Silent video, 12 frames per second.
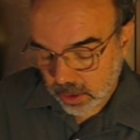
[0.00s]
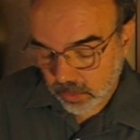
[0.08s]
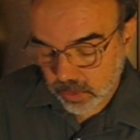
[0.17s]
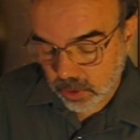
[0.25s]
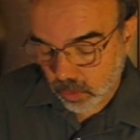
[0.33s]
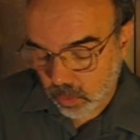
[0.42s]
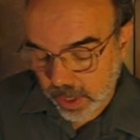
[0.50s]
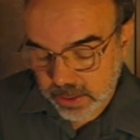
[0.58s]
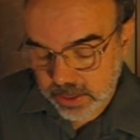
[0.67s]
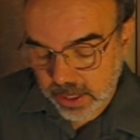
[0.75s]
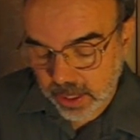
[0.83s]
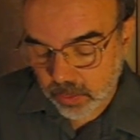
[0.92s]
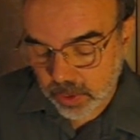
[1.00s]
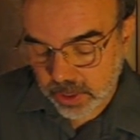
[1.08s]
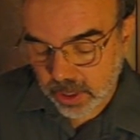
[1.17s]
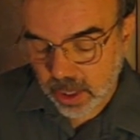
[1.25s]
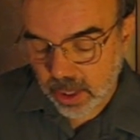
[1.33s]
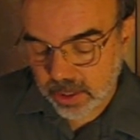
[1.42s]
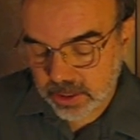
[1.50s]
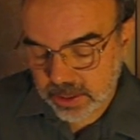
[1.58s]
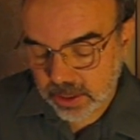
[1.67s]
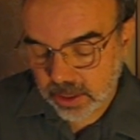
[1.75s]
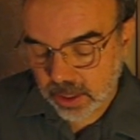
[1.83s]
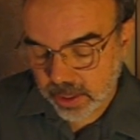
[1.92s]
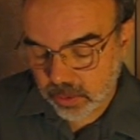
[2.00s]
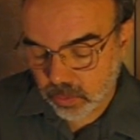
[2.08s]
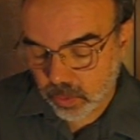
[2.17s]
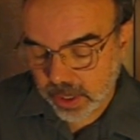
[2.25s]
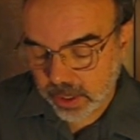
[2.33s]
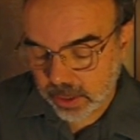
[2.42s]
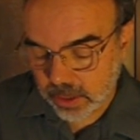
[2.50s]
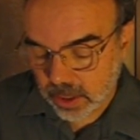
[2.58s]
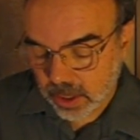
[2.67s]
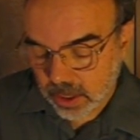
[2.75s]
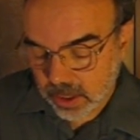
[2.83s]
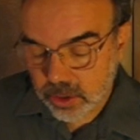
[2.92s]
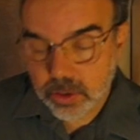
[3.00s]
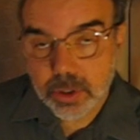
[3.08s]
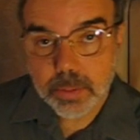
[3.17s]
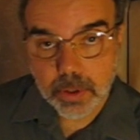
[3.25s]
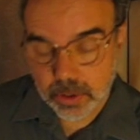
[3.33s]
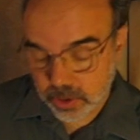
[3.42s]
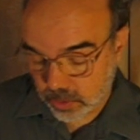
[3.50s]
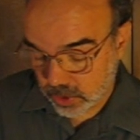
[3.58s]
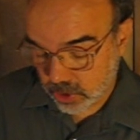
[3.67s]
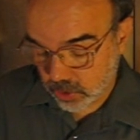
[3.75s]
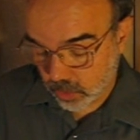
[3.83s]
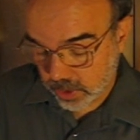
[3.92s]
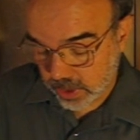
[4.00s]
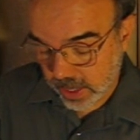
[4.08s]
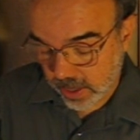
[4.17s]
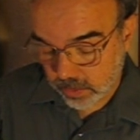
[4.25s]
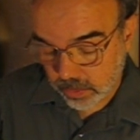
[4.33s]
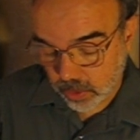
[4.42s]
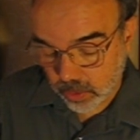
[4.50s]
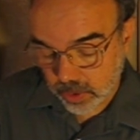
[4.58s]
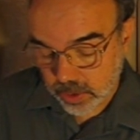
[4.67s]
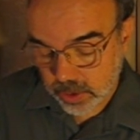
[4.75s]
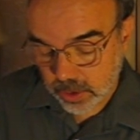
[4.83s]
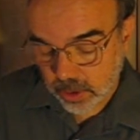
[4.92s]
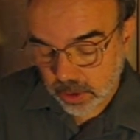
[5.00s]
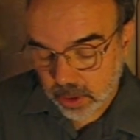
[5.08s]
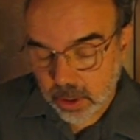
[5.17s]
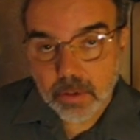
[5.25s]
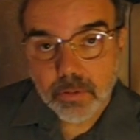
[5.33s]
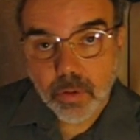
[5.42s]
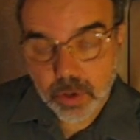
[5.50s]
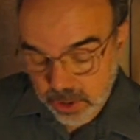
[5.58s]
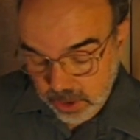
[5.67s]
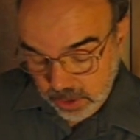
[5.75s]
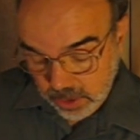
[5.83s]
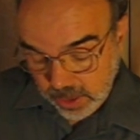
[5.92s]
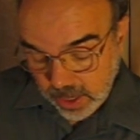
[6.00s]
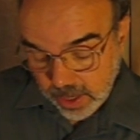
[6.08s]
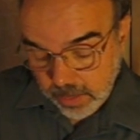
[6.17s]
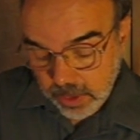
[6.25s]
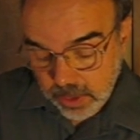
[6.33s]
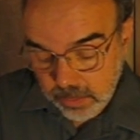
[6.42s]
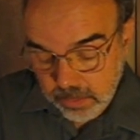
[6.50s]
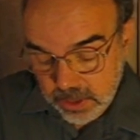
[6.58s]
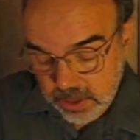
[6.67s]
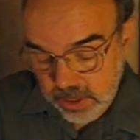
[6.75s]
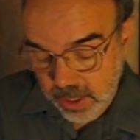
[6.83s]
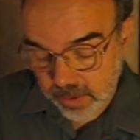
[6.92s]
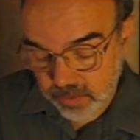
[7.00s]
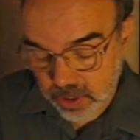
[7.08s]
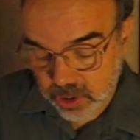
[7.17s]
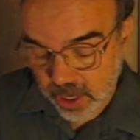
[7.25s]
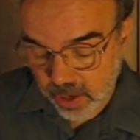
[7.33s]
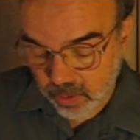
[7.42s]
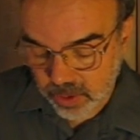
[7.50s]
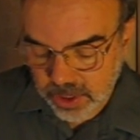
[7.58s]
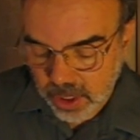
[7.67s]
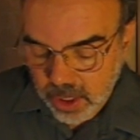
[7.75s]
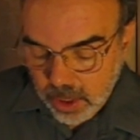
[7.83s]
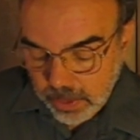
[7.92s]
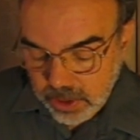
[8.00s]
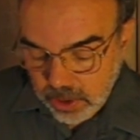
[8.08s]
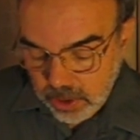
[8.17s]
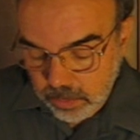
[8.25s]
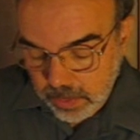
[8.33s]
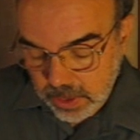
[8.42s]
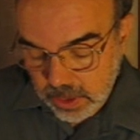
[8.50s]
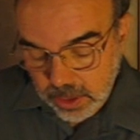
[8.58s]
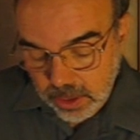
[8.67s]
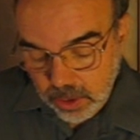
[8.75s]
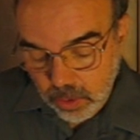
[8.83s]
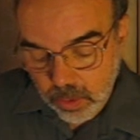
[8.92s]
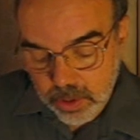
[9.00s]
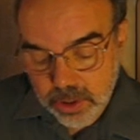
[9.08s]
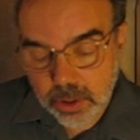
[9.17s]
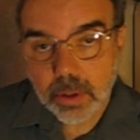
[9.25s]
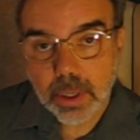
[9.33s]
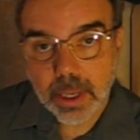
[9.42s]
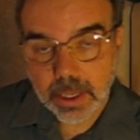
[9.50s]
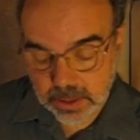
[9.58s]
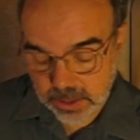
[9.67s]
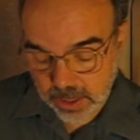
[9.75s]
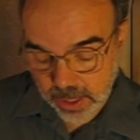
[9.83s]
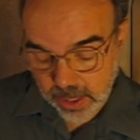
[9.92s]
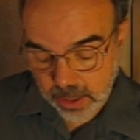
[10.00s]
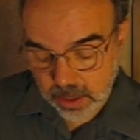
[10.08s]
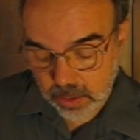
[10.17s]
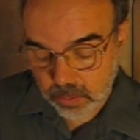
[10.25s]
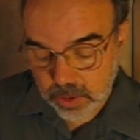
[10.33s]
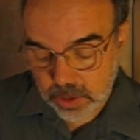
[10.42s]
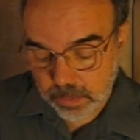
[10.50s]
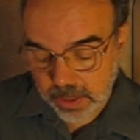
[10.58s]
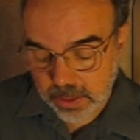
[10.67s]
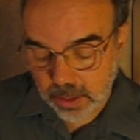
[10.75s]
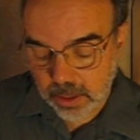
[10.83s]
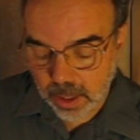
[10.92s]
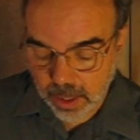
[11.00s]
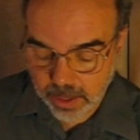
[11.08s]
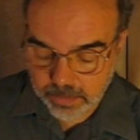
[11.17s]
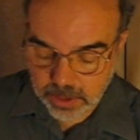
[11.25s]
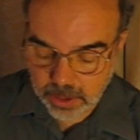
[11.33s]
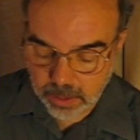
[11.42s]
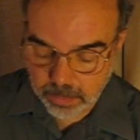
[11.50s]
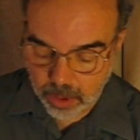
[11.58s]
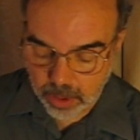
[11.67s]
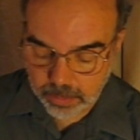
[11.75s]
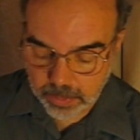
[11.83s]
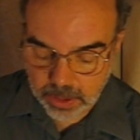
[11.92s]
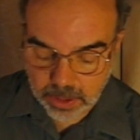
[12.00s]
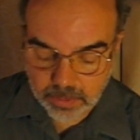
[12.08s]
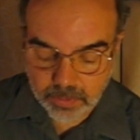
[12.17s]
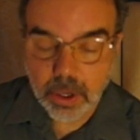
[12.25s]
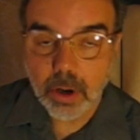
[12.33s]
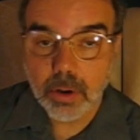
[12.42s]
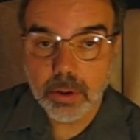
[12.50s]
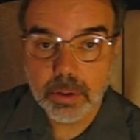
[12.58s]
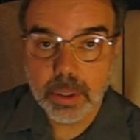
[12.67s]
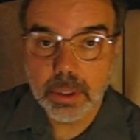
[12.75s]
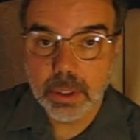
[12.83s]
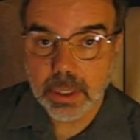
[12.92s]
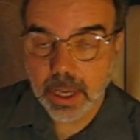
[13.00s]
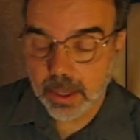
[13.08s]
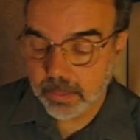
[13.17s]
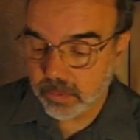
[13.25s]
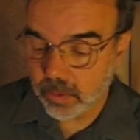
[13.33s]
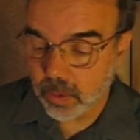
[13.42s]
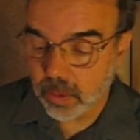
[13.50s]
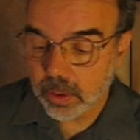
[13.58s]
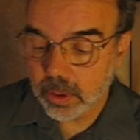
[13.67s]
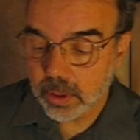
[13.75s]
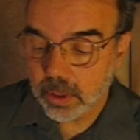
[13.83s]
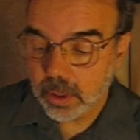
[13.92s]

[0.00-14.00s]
It was a wet day with a constant light rain interspersed with short downpours. Fortunately, Emily missed the heavy showers, but the humidity caused her legs to ache, which made the climb to the apartment even harder than the day before.